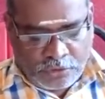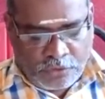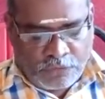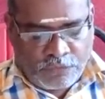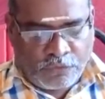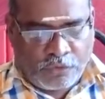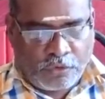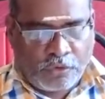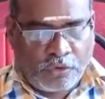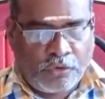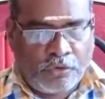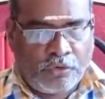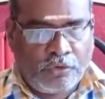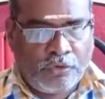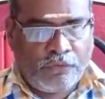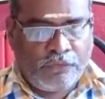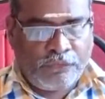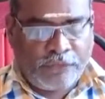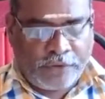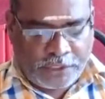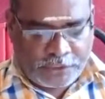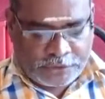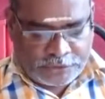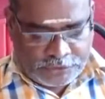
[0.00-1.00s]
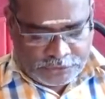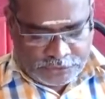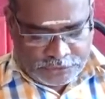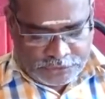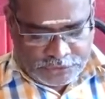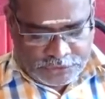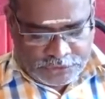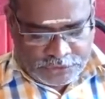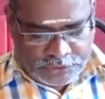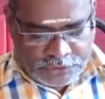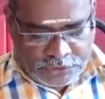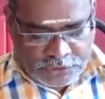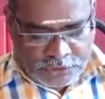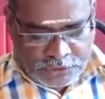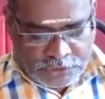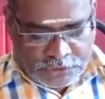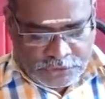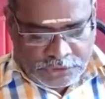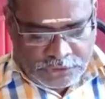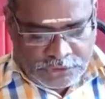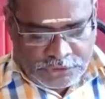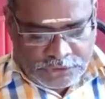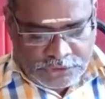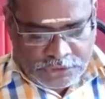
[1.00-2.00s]
of all factors
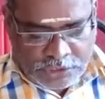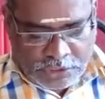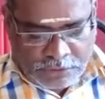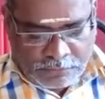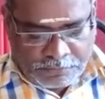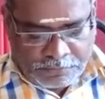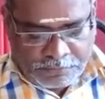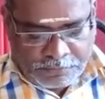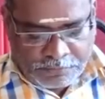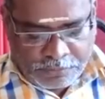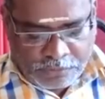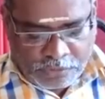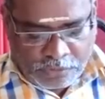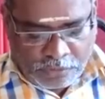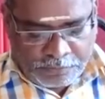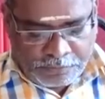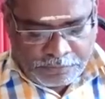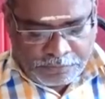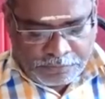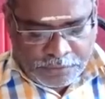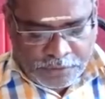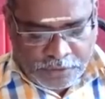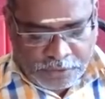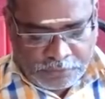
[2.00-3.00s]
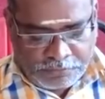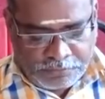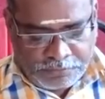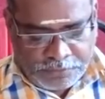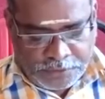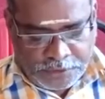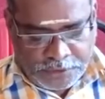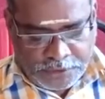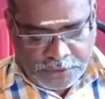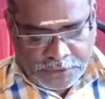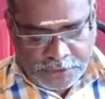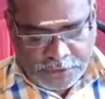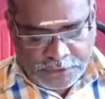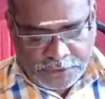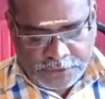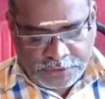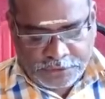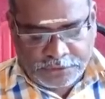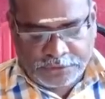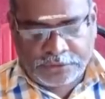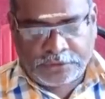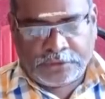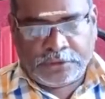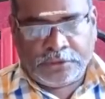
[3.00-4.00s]
is
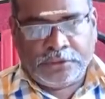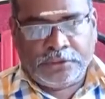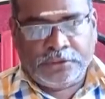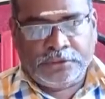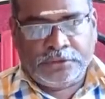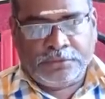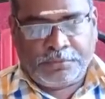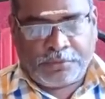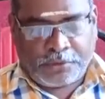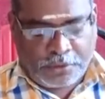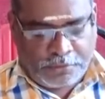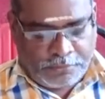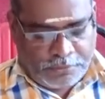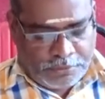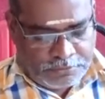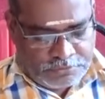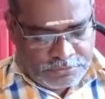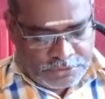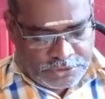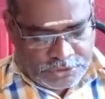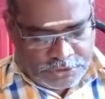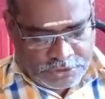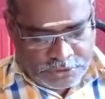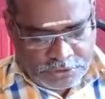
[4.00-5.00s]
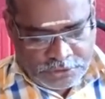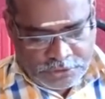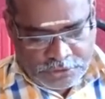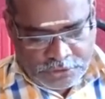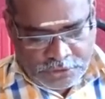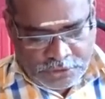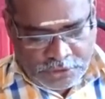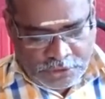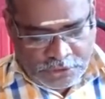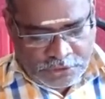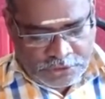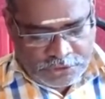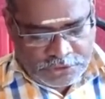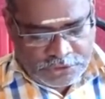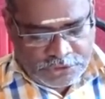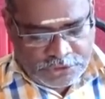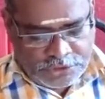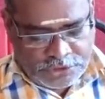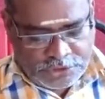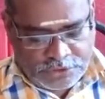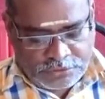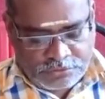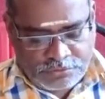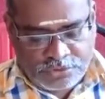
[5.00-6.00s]
complicated problems and
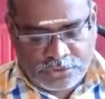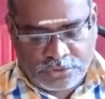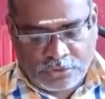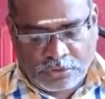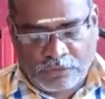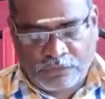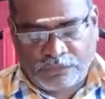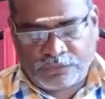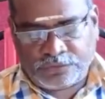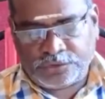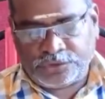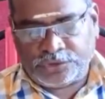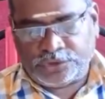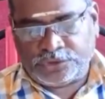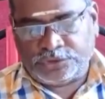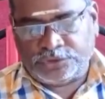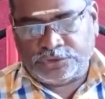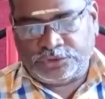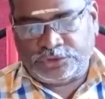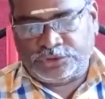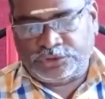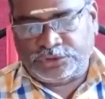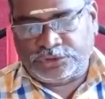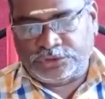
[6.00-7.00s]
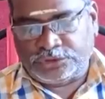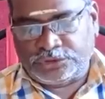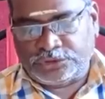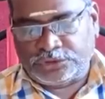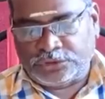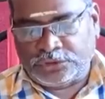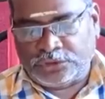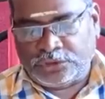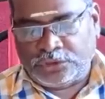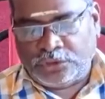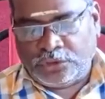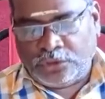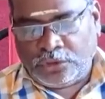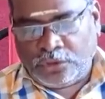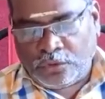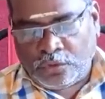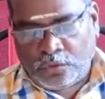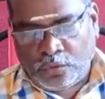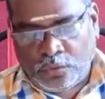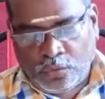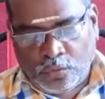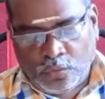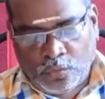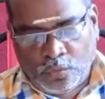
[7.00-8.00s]
systems of situations.
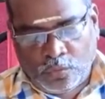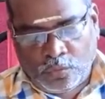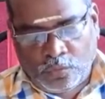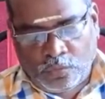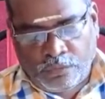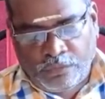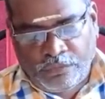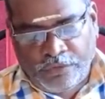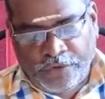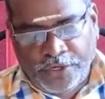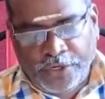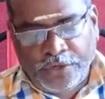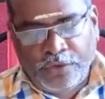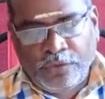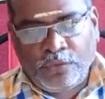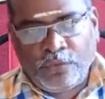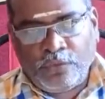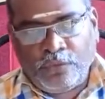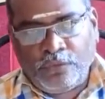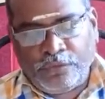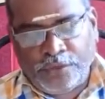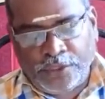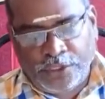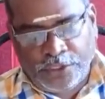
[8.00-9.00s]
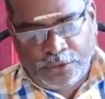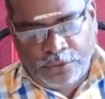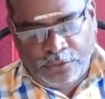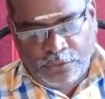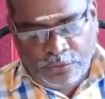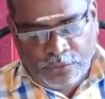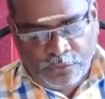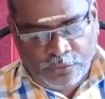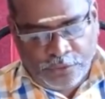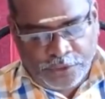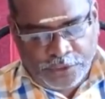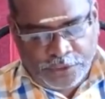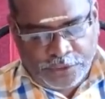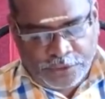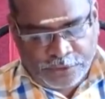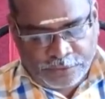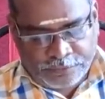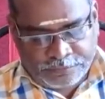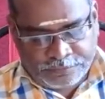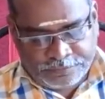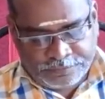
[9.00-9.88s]
When do we do it?